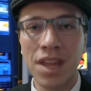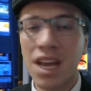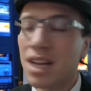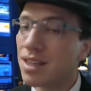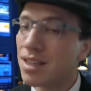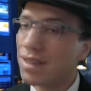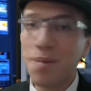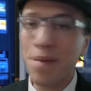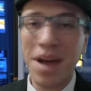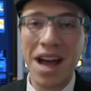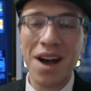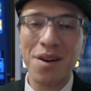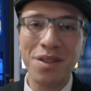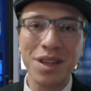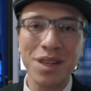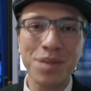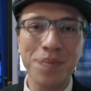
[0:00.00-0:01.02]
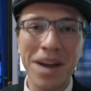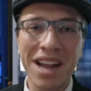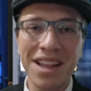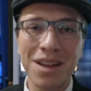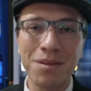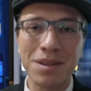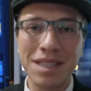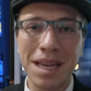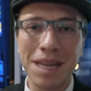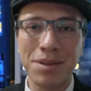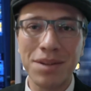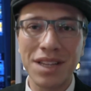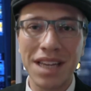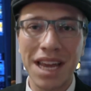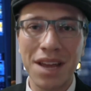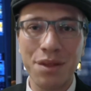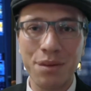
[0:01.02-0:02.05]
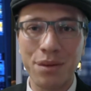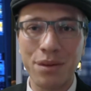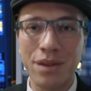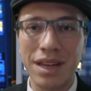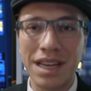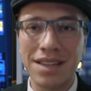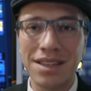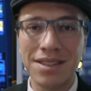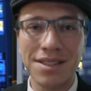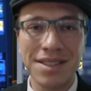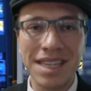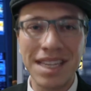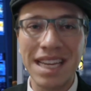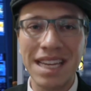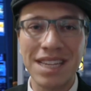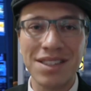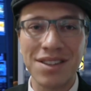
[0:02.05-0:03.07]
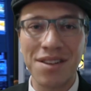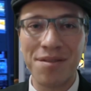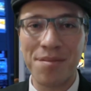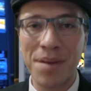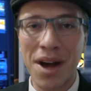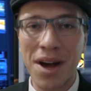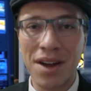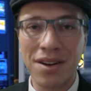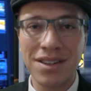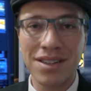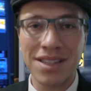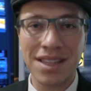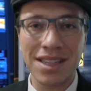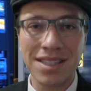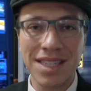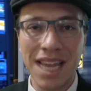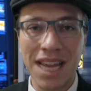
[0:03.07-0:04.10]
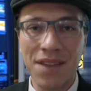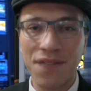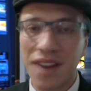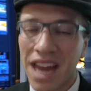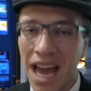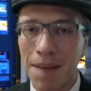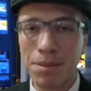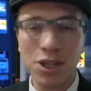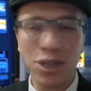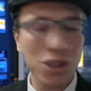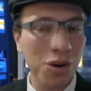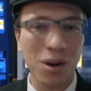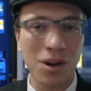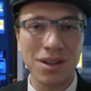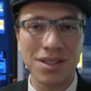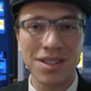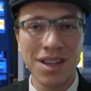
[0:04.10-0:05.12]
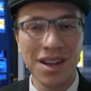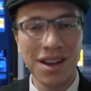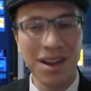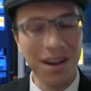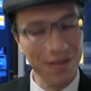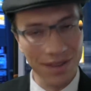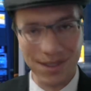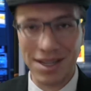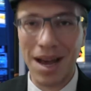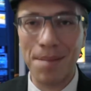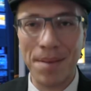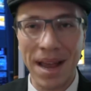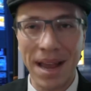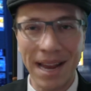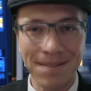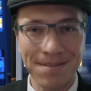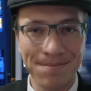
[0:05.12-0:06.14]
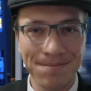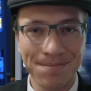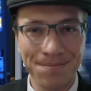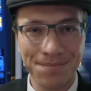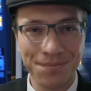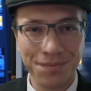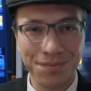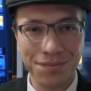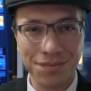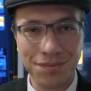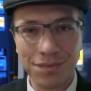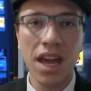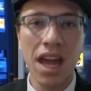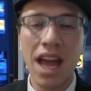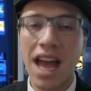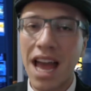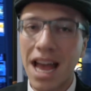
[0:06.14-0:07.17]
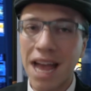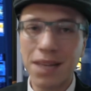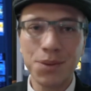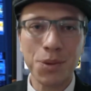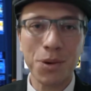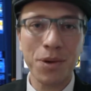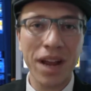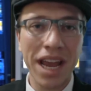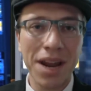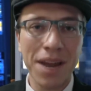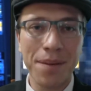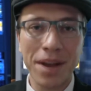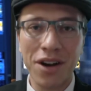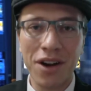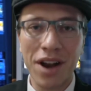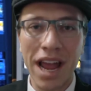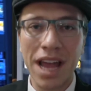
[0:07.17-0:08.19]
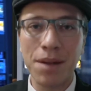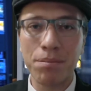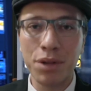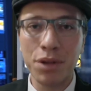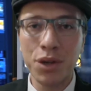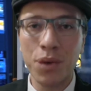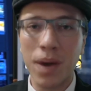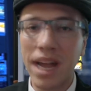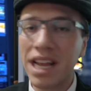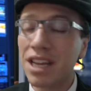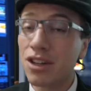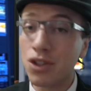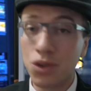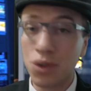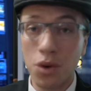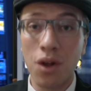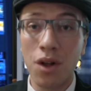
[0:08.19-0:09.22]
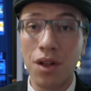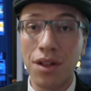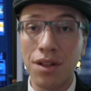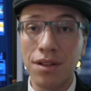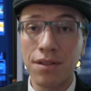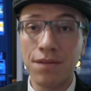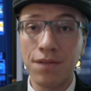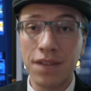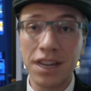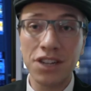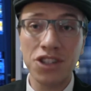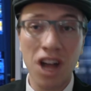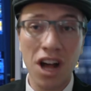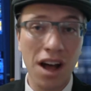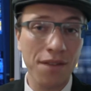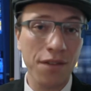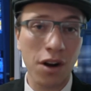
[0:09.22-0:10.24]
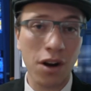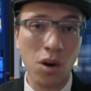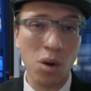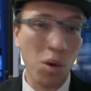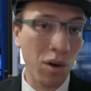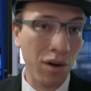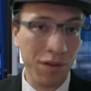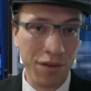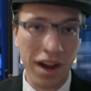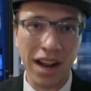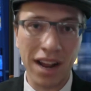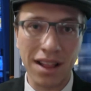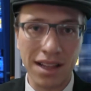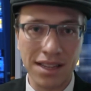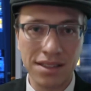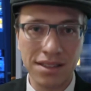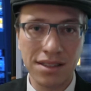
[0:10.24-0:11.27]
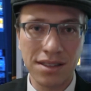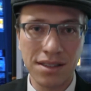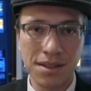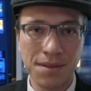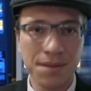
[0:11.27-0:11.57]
Somehow, this pilot was able to get through the seas of Modern to the safe and happy shores of the top 8. Esper Reanimator and Blue-White Control finished off our quarterfinalists.